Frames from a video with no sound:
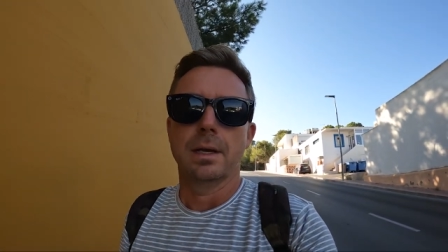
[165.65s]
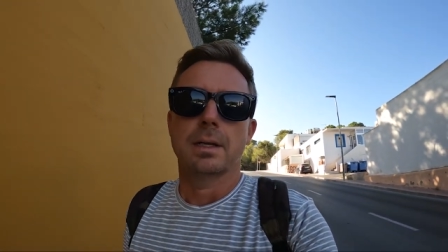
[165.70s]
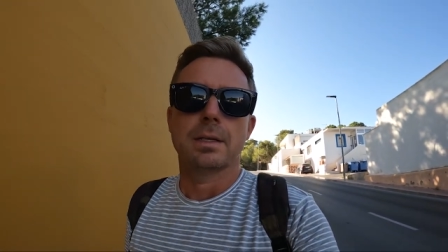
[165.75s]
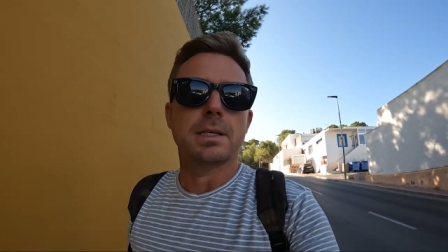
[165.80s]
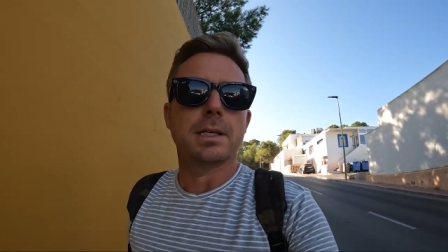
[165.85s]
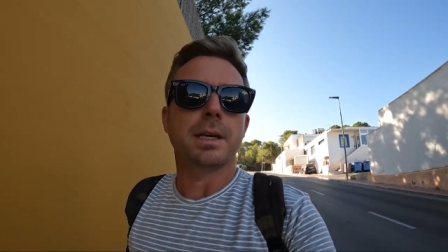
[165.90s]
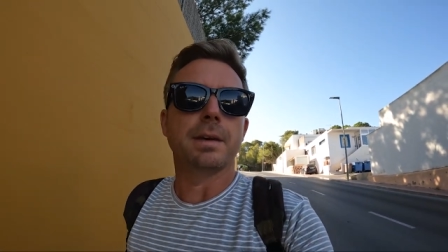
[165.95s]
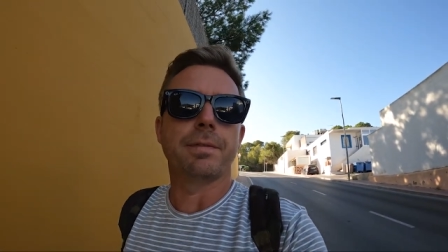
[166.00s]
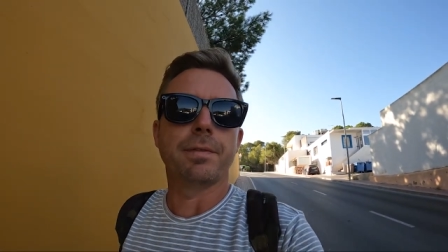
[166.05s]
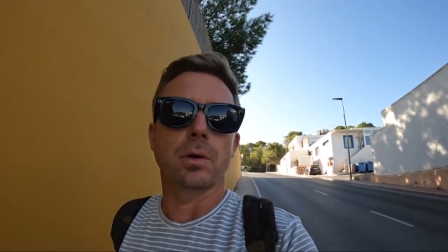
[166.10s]

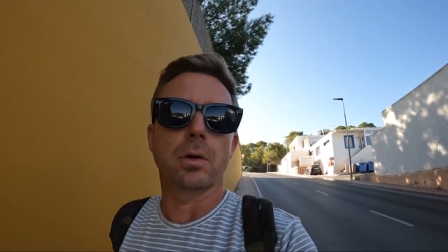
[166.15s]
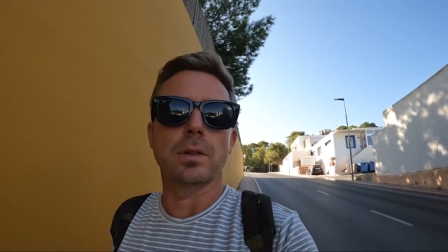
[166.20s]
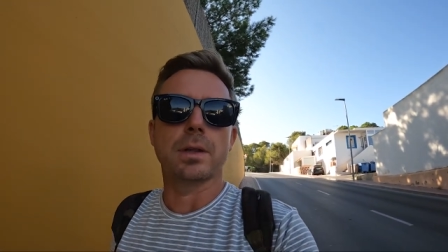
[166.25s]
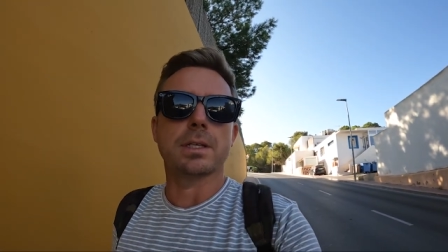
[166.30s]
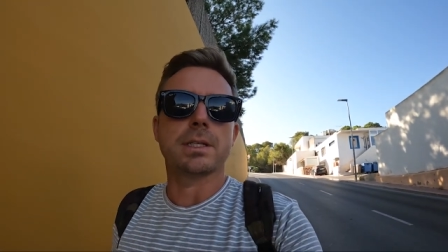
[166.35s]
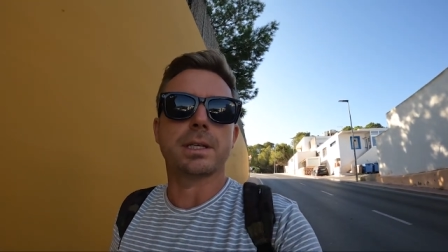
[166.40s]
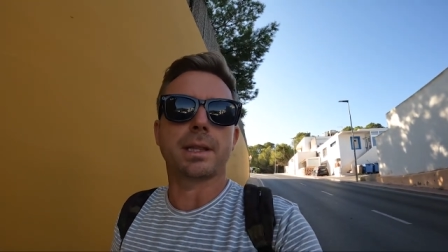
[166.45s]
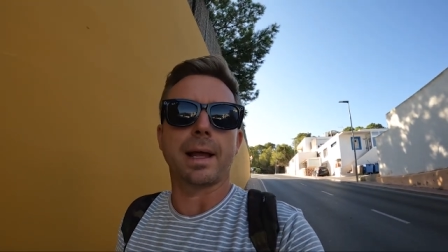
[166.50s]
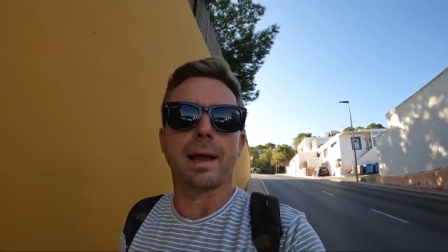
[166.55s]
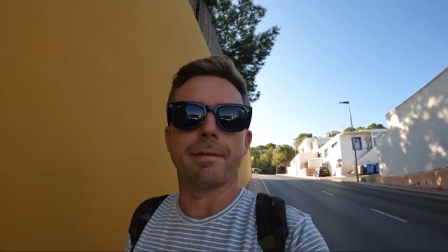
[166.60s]
to give all the
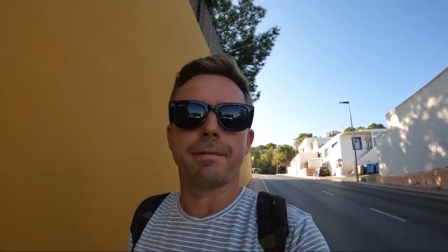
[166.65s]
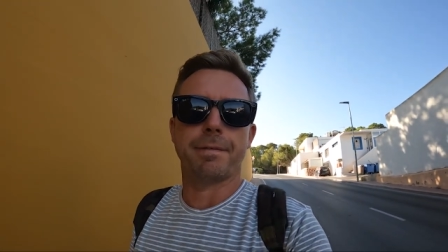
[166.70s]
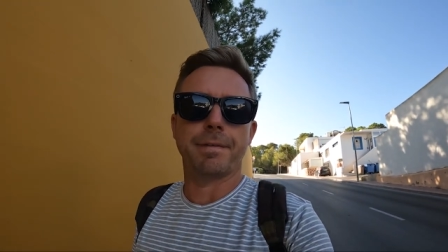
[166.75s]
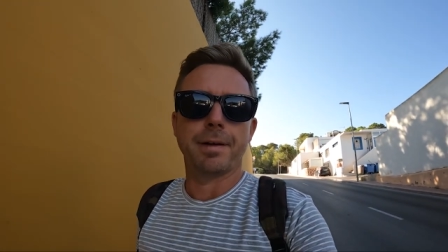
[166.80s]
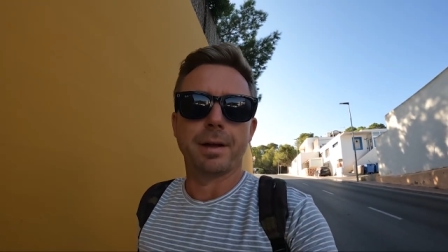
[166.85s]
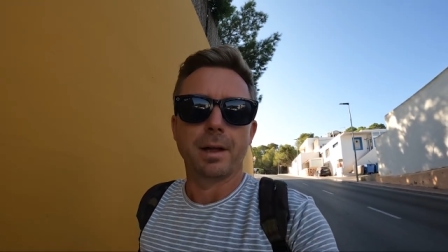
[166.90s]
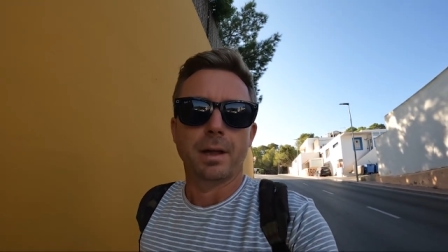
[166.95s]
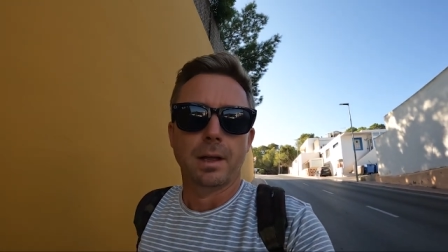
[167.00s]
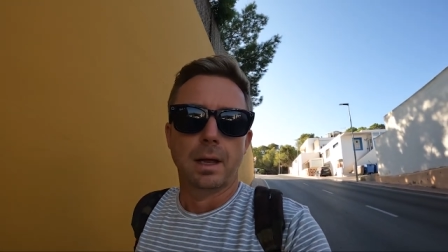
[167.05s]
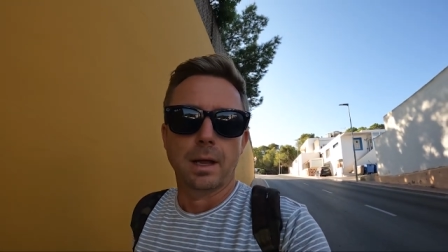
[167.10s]
staff
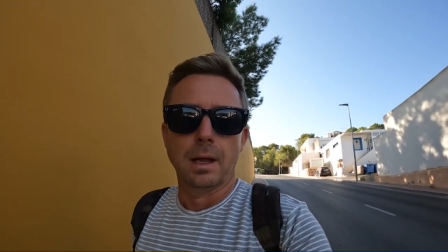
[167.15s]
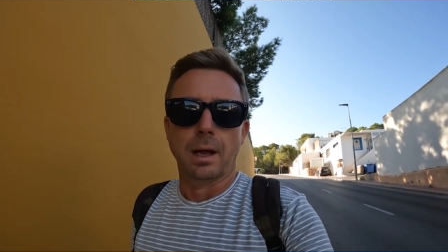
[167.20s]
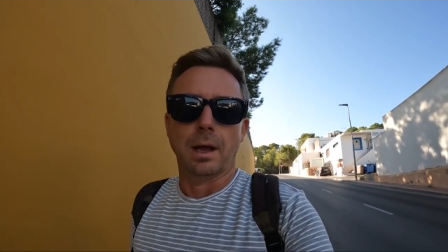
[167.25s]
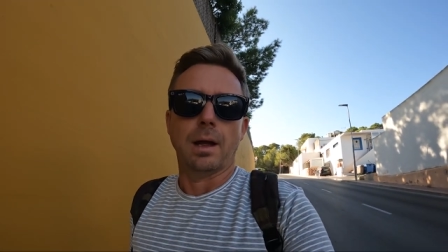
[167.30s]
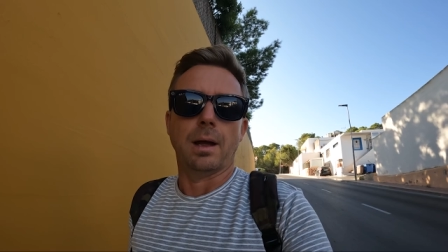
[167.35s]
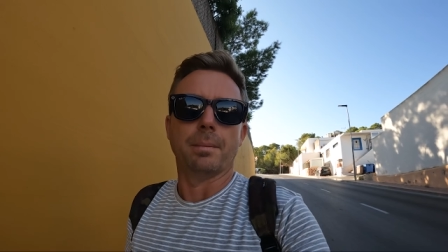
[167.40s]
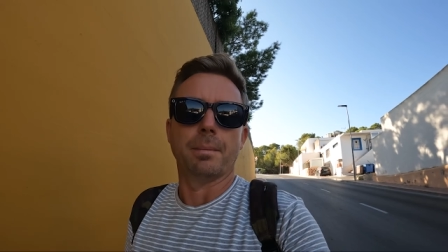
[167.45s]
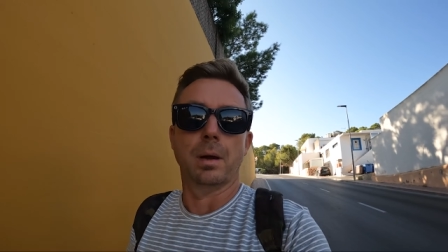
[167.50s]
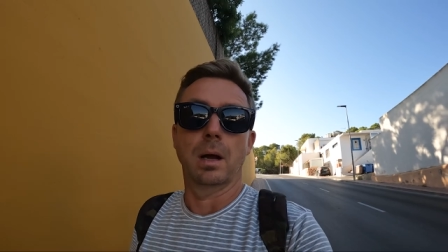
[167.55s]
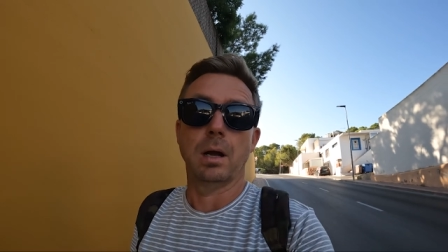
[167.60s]

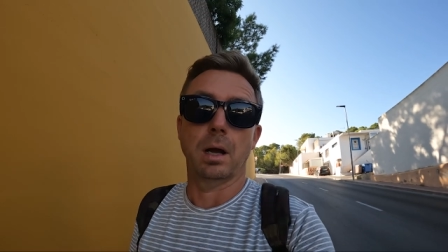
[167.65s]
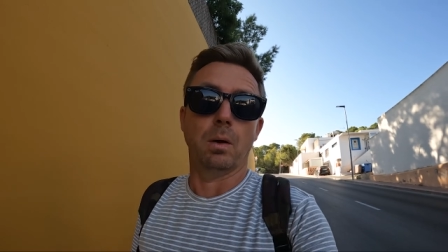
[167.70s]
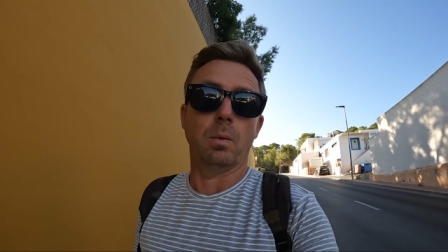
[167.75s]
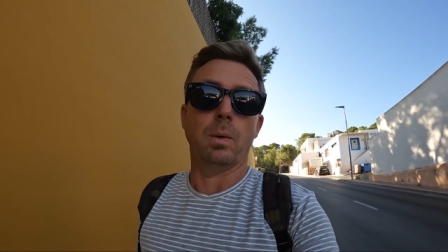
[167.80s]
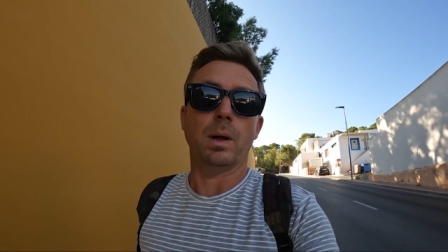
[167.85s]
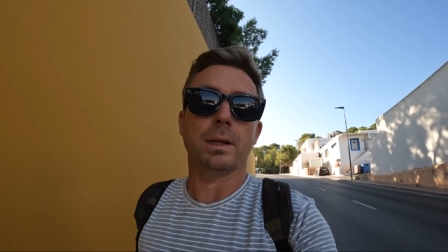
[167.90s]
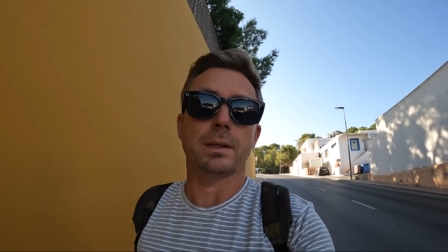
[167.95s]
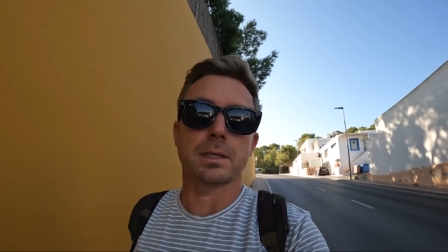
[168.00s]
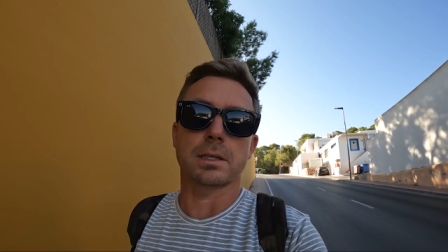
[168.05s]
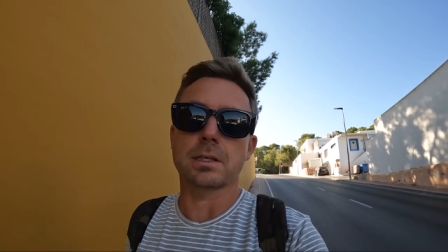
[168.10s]
a
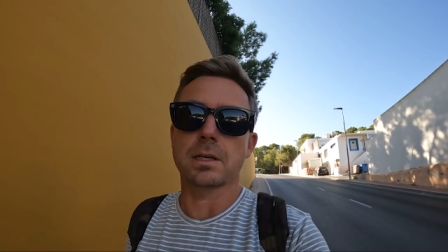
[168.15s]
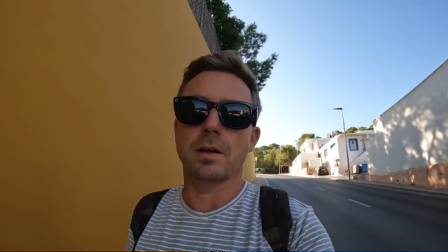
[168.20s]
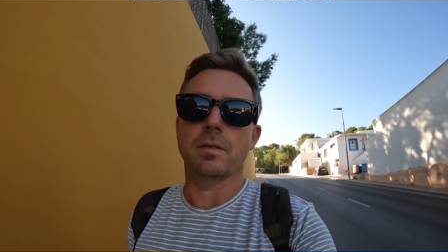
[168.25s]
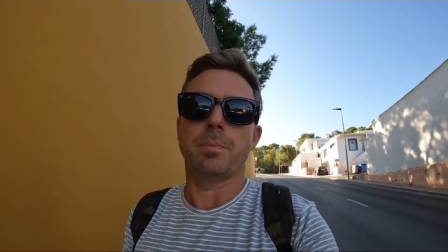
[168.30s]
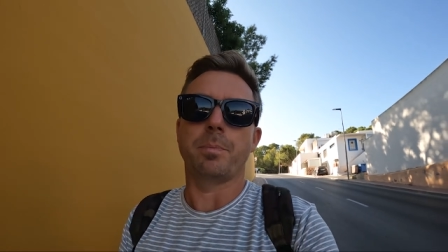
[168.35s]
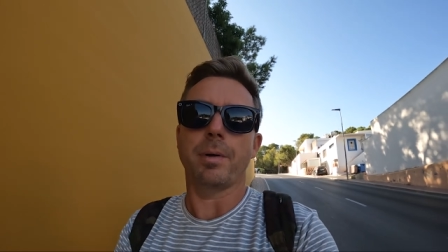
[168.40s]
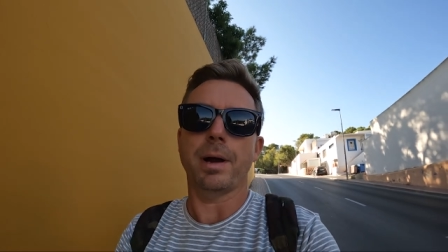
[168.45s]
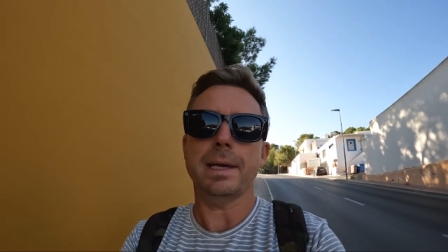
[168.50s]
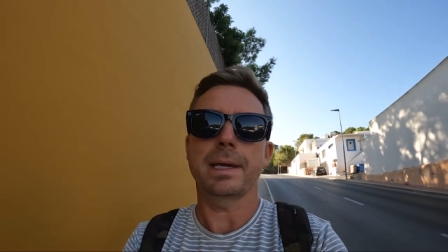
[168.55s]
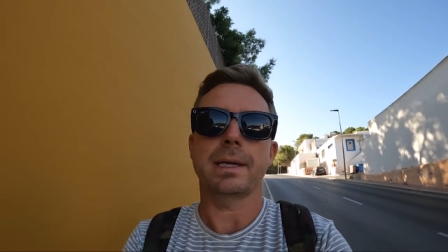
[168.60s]

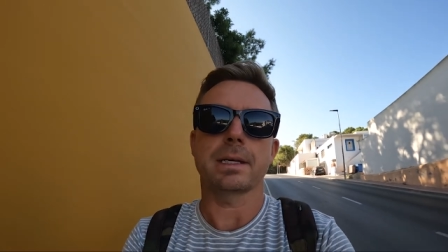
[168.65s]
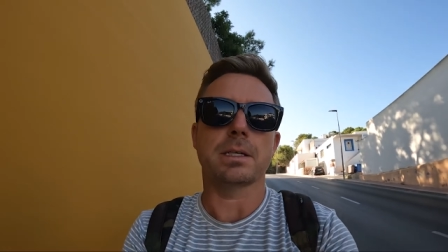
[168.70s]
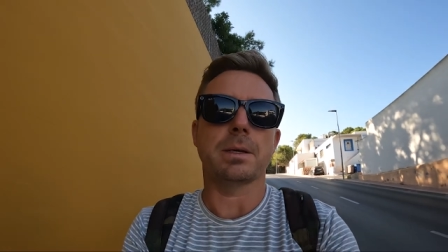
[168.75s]
well-deserved break, I